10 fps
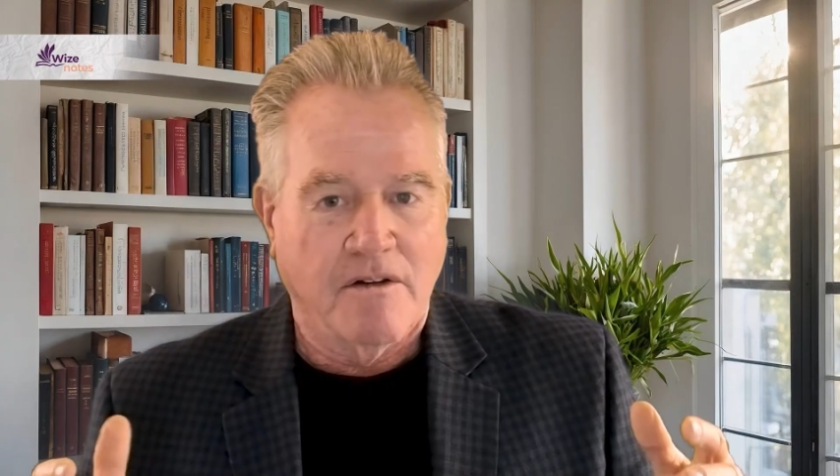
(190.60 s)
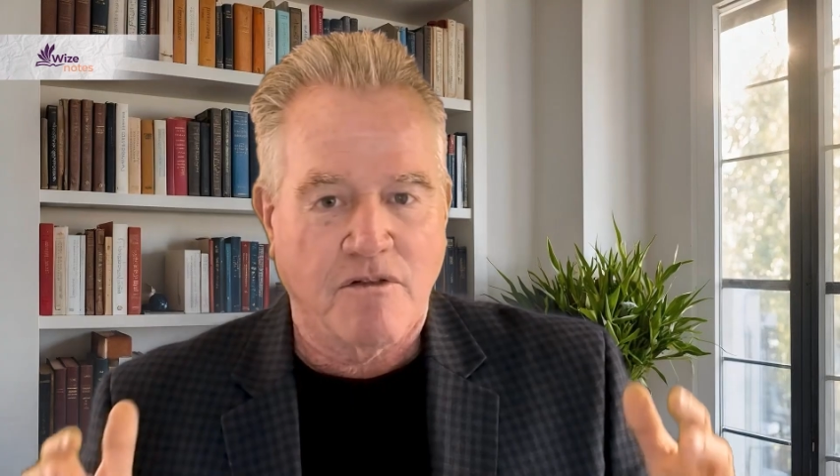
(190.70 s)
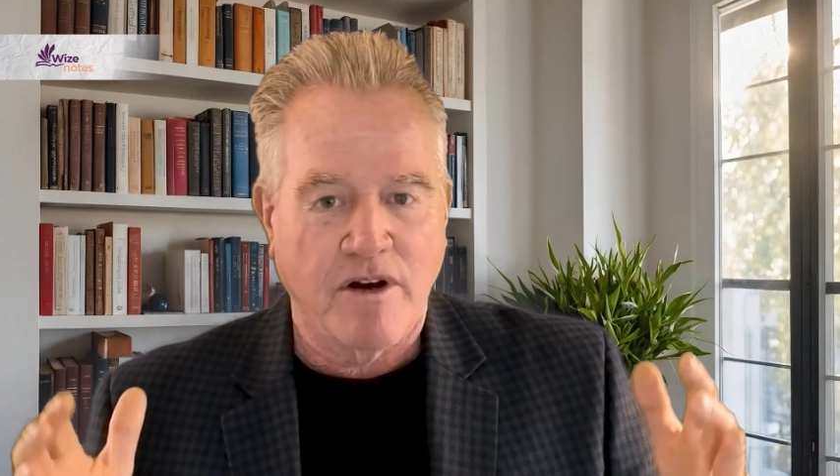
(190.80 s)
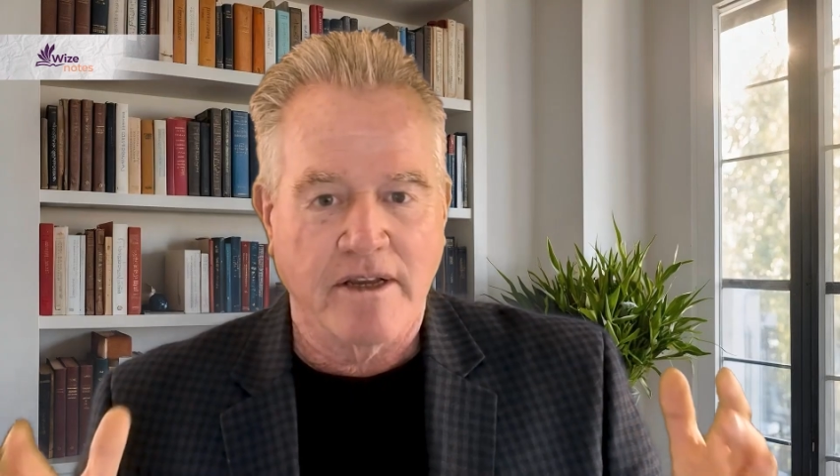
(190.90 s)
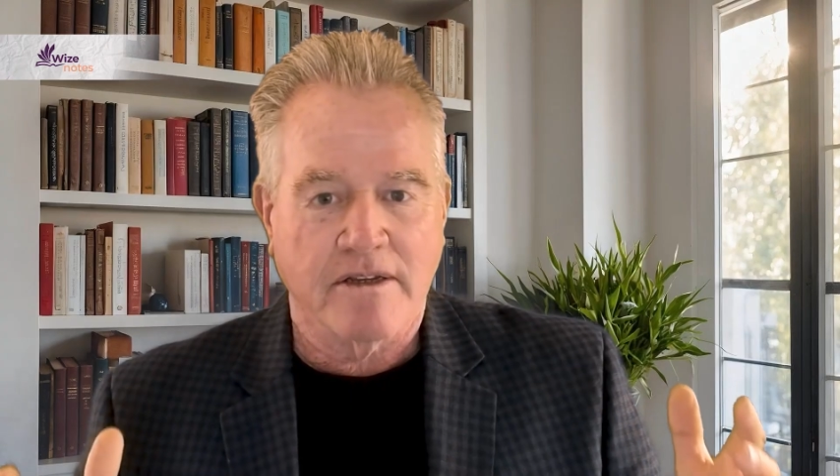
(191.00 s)

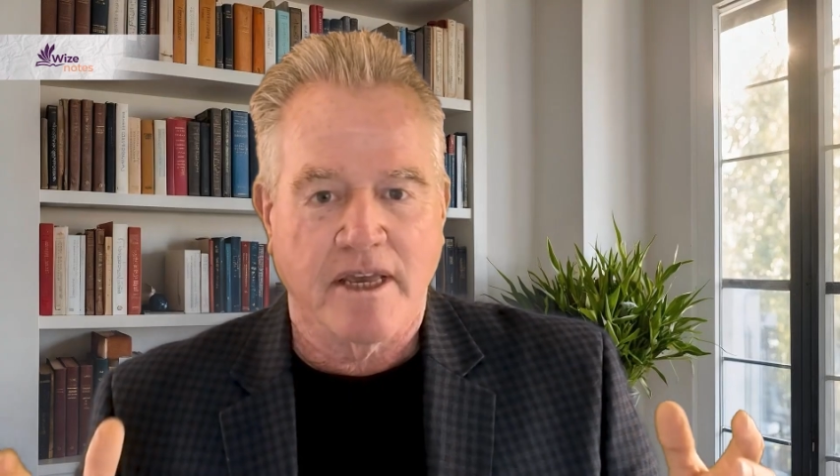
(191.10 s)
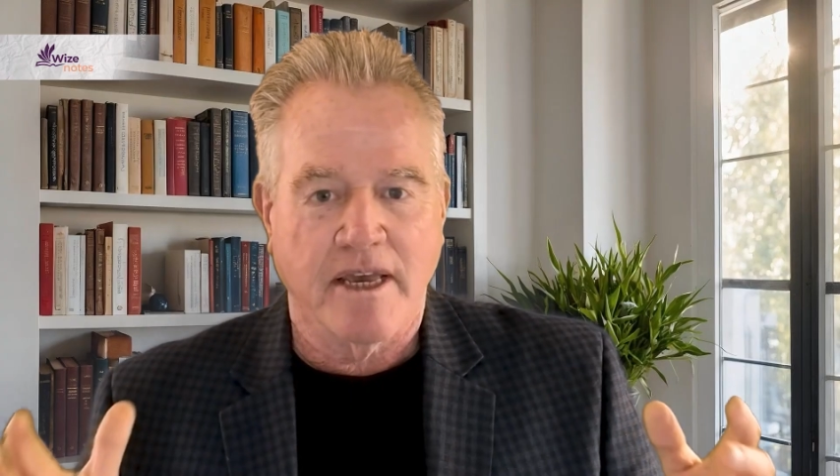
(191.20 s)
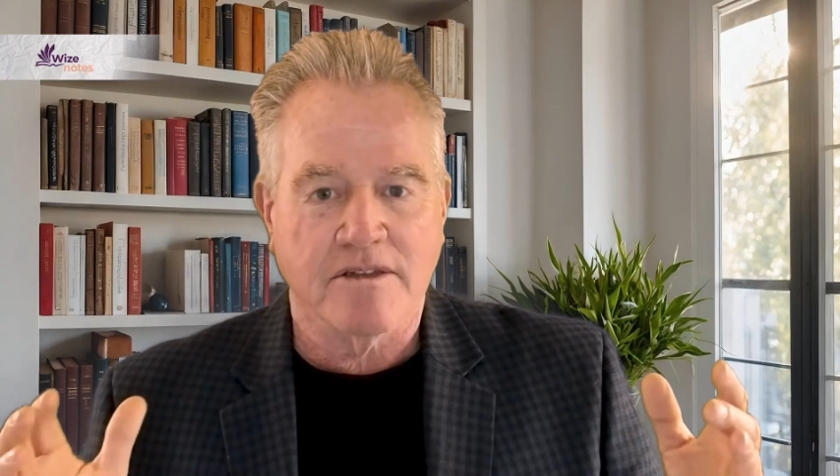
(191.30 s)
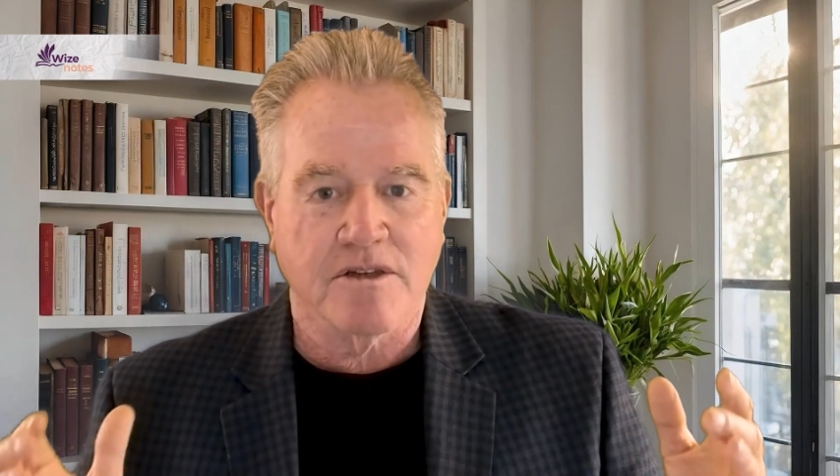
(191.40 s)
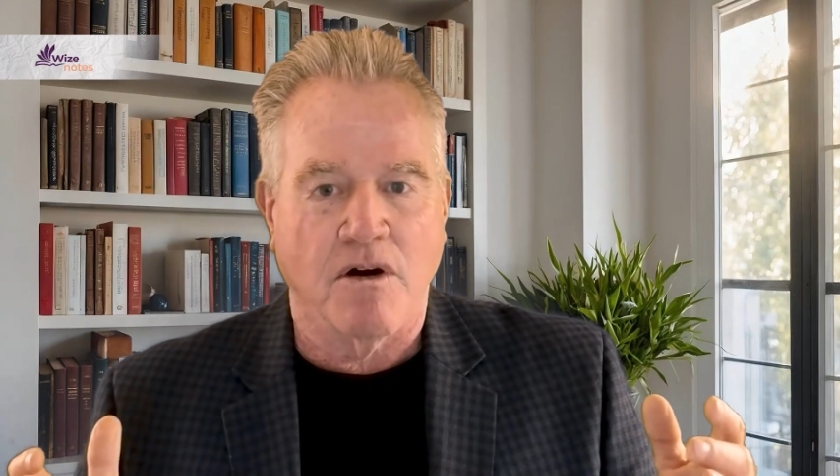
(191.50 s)
Frank
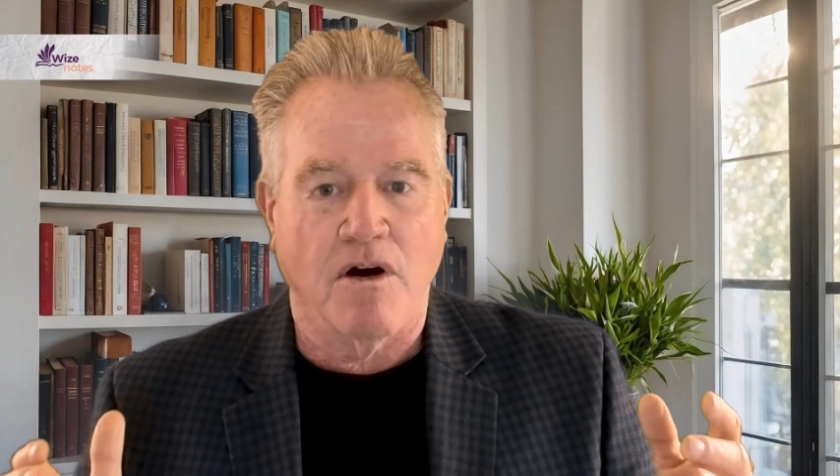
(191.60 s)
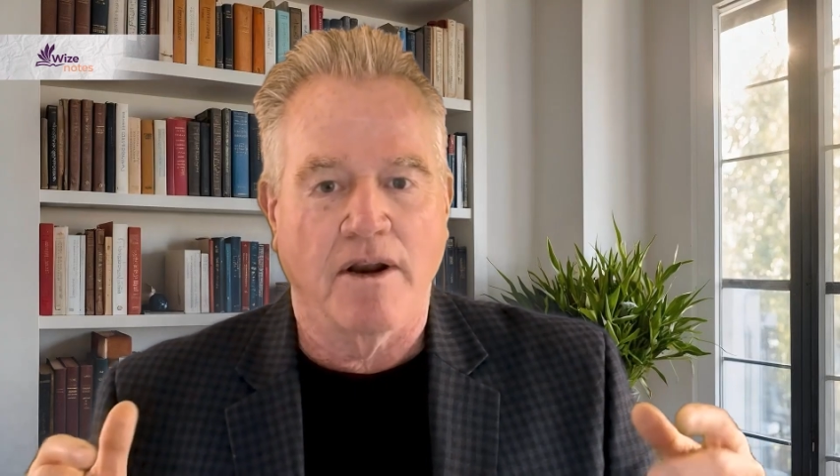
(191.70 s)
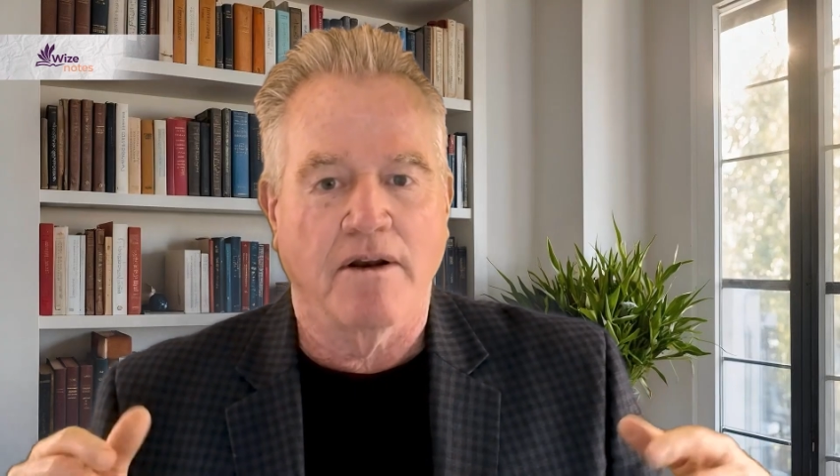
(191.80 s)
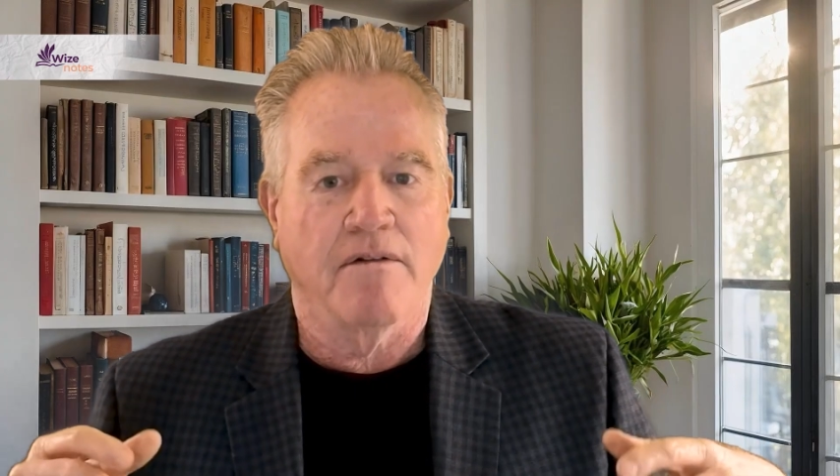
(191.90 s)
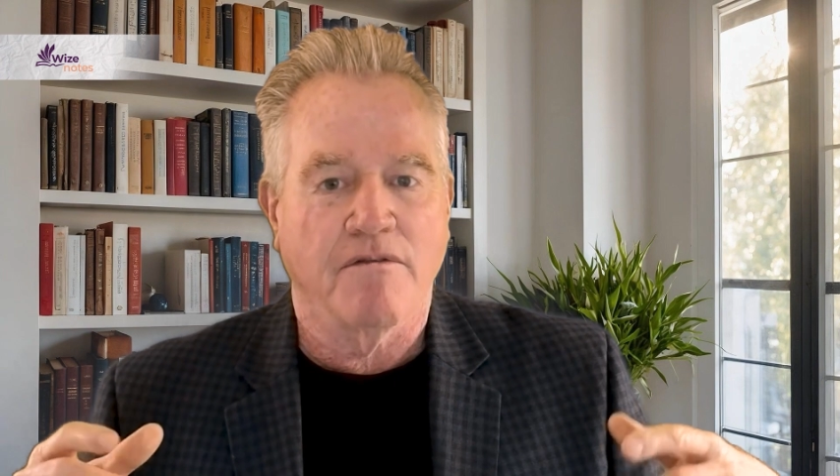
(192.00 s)
takes on